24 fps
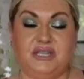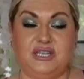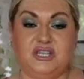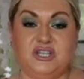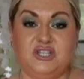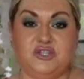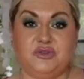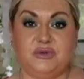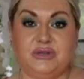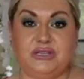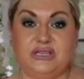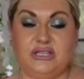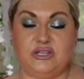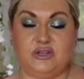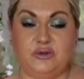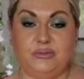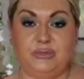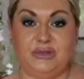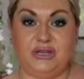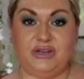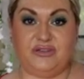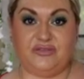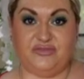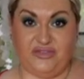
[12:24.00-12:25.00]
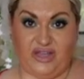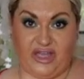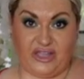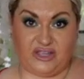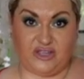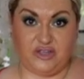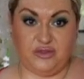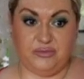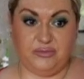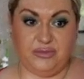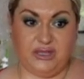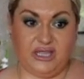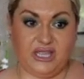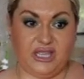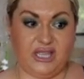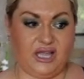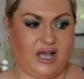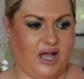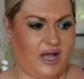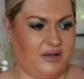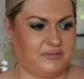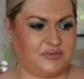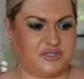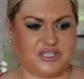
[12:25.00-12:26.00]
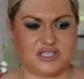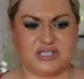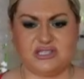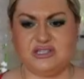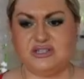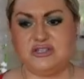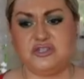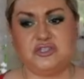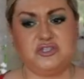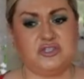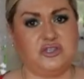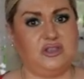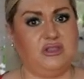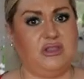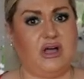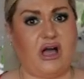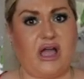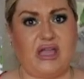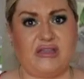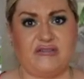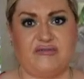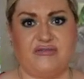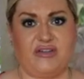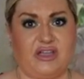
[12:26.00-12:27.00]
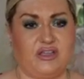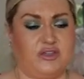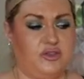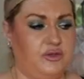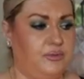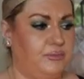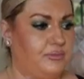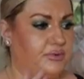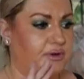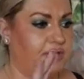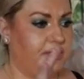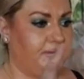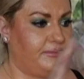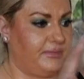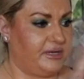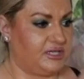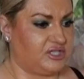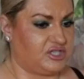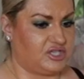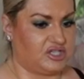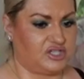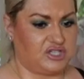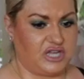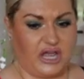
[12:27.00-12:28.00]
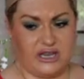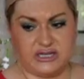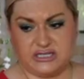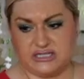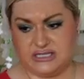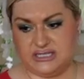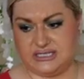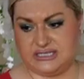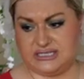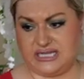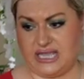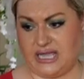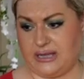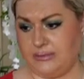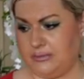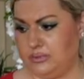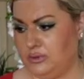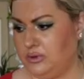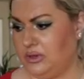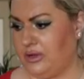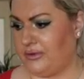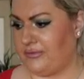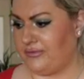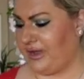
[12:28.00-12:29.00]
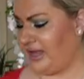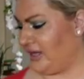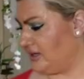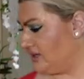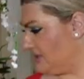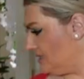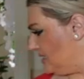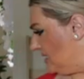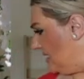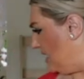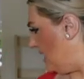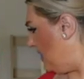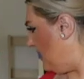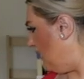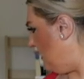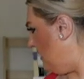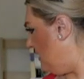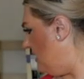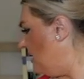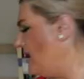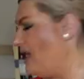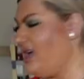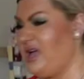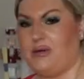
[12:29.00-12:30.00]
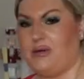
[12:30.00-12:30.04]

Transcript: going to do a little bit of vacuuming. I'm just going to do light vacuum pretty much under the table around here.